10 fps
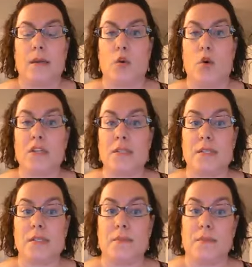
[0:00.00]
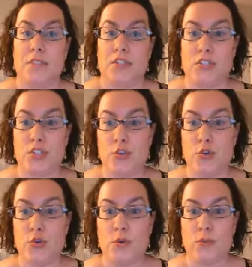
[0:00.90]
Of course,
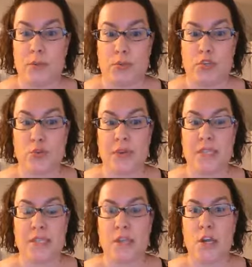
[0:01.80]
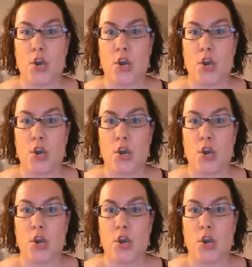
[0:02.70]
number two reason,